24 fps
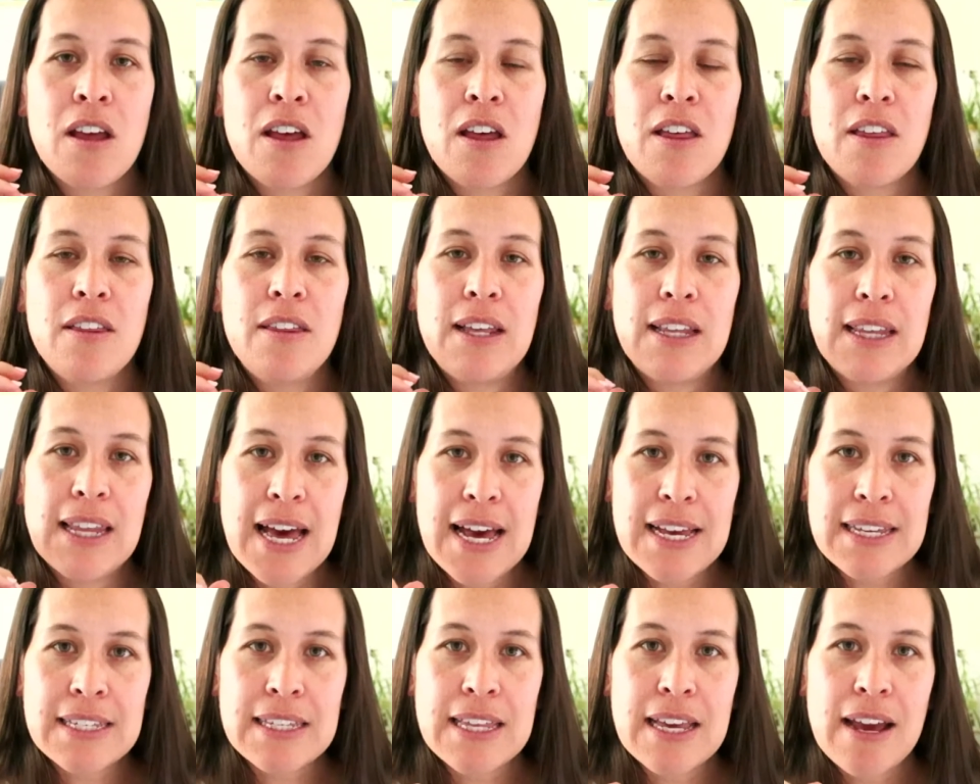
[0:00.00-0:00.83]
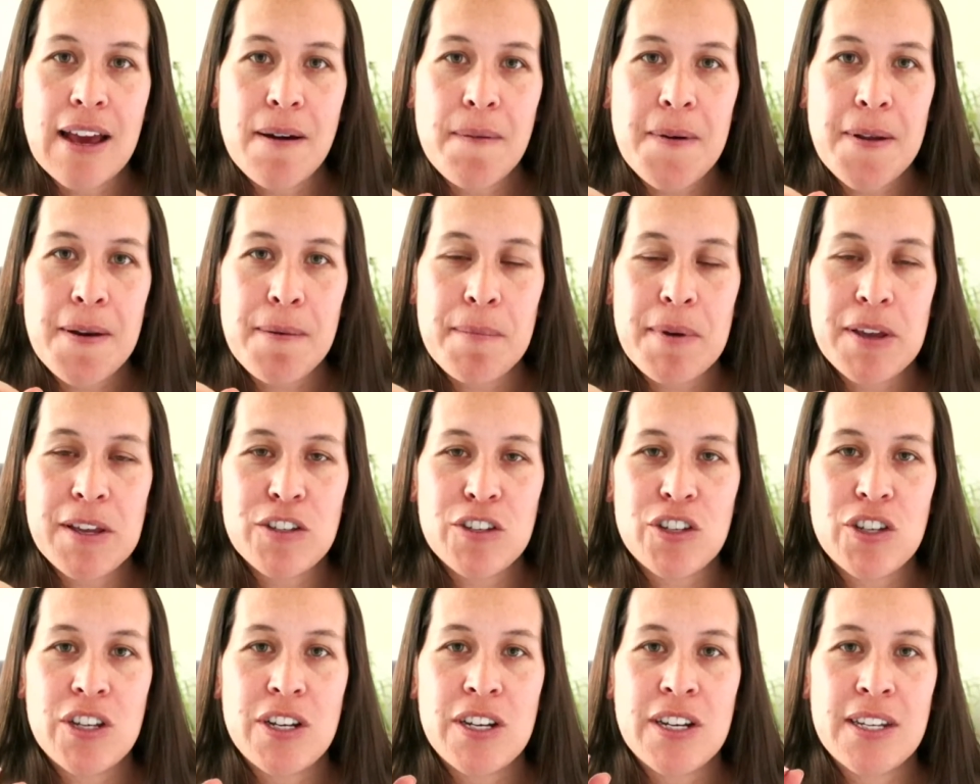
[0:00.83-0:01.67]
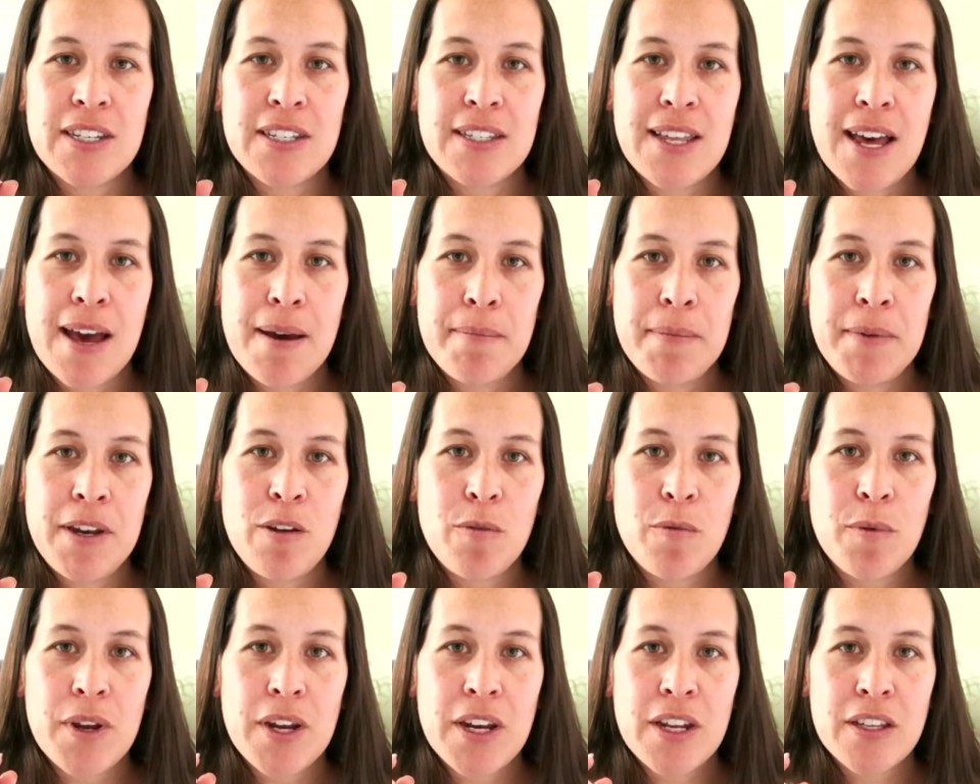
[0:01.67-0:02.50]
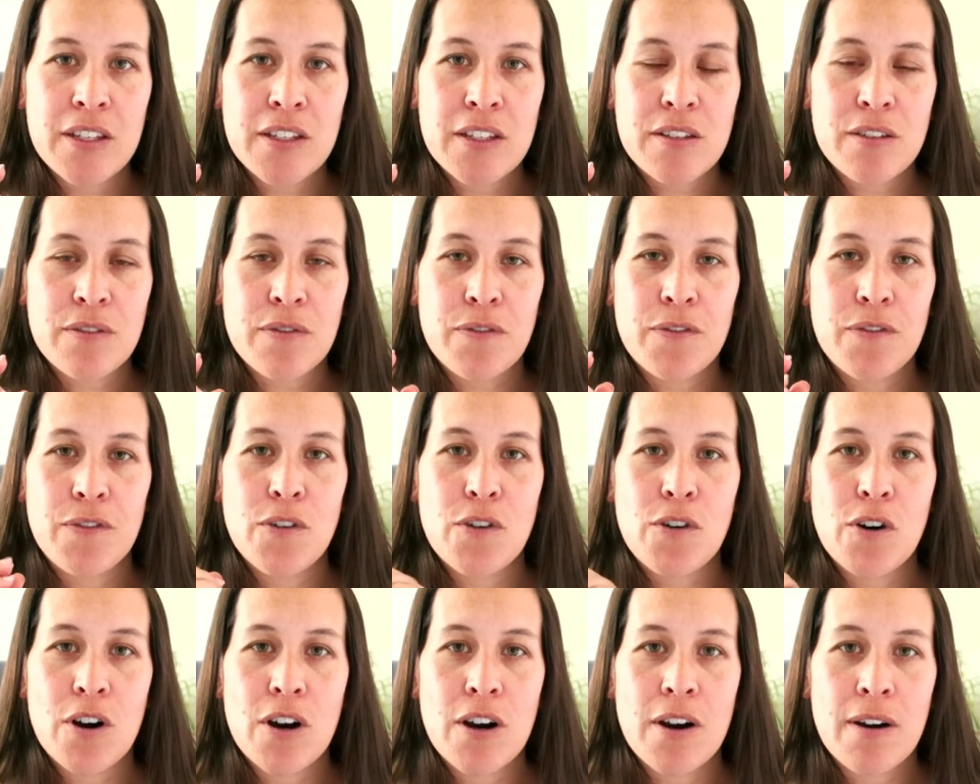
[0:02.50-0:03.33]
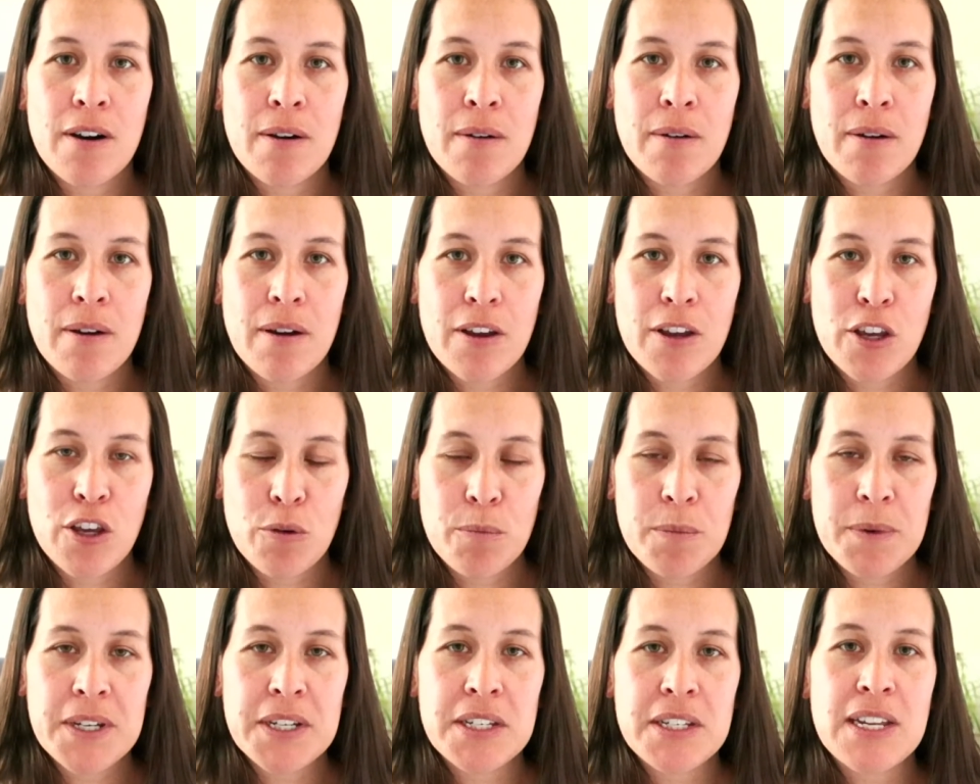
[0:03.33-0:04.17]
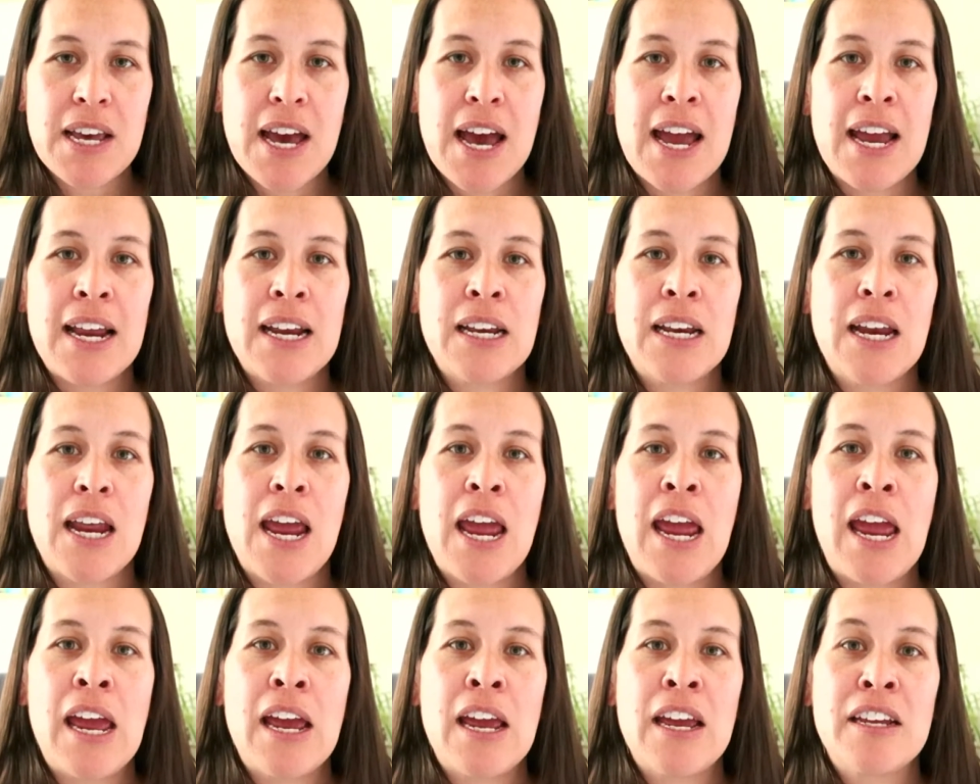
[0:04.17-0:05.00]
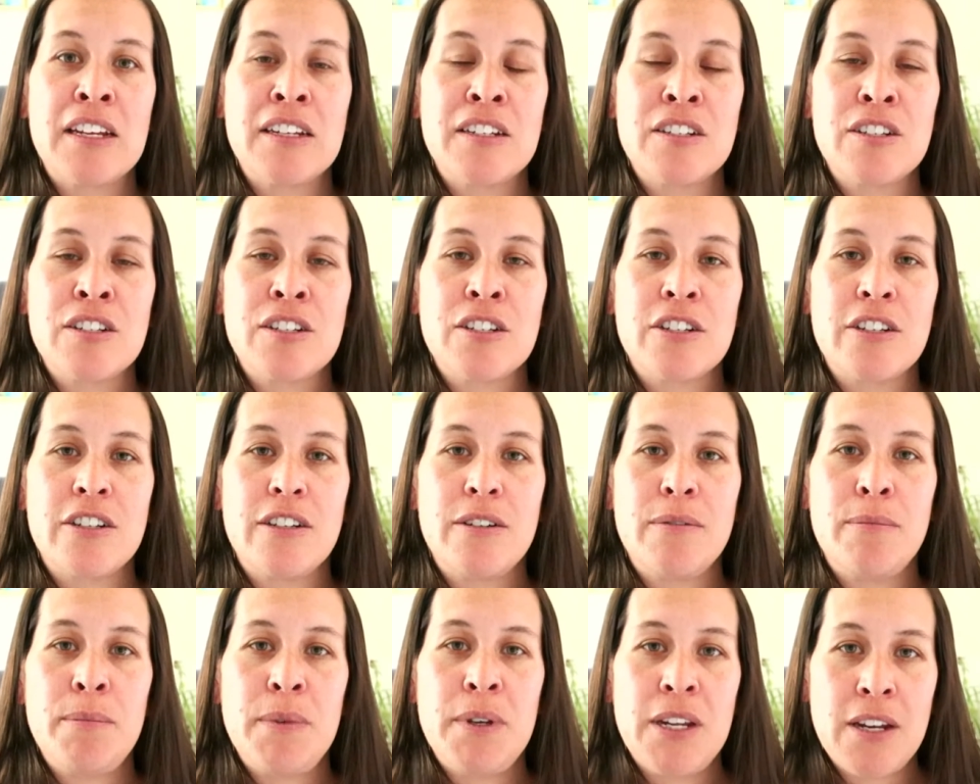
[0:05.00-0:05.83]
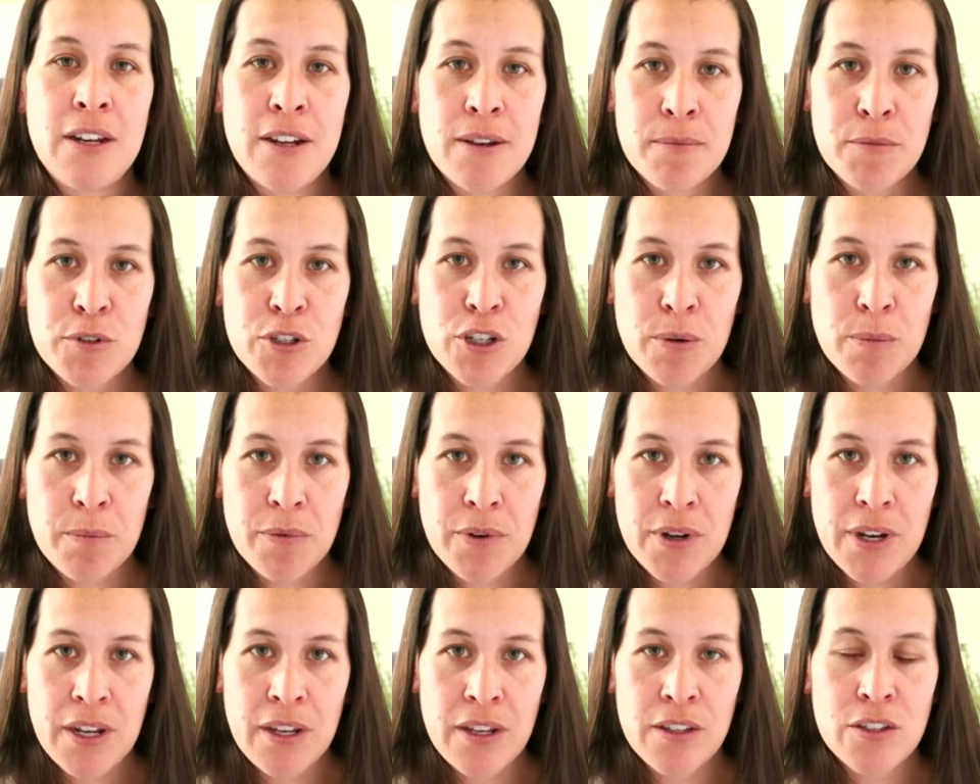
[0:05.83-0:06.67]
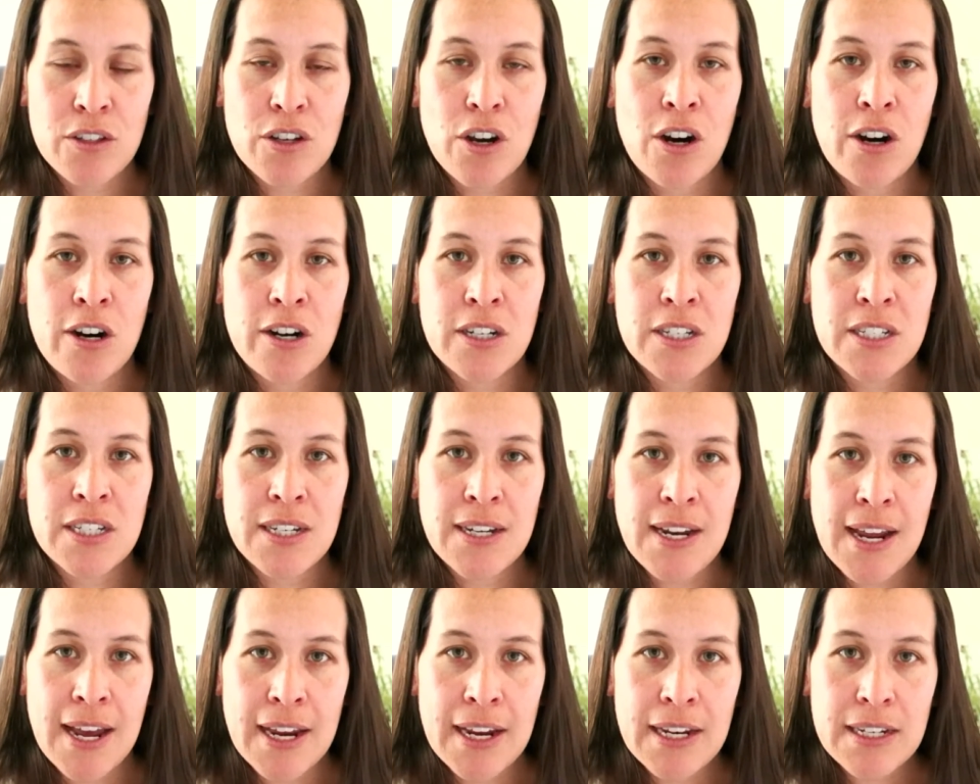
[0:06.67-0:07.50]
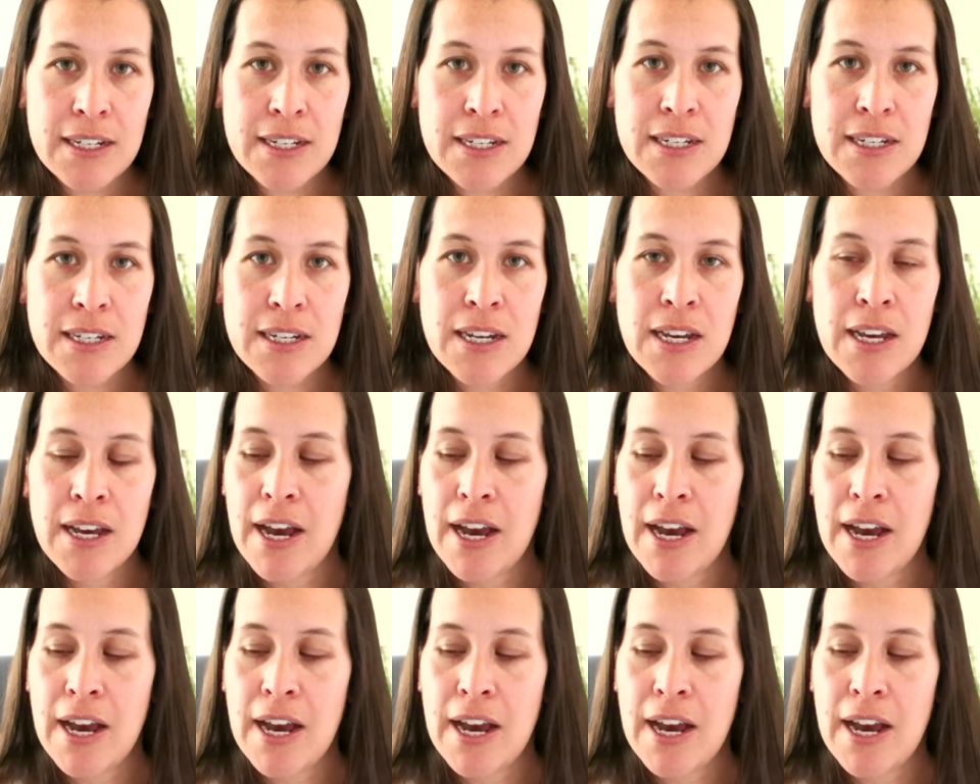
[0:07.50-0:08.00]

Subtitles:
The last thing I want to mention is that mini readings for human design and mediumship readings are tonight.